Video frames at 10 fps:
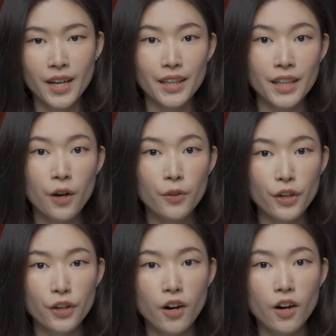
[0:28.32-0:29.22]
Now,
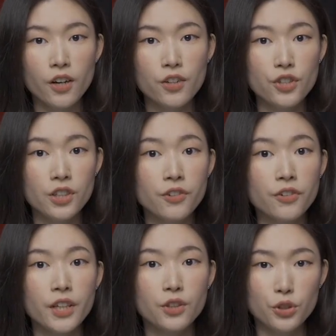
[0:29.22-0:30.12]
there are
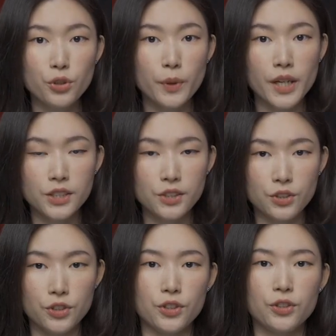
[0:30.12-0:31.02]
generally two ways
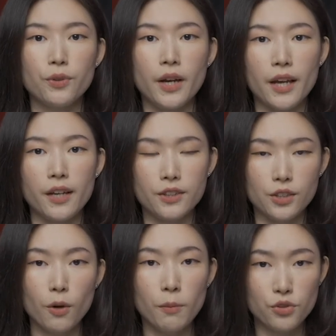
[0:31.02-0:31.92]
to do a
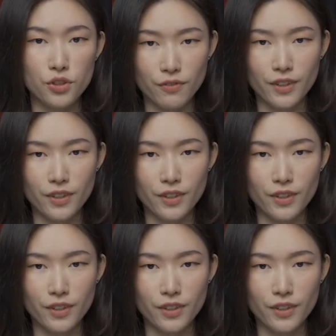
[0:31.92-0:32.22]
slow motion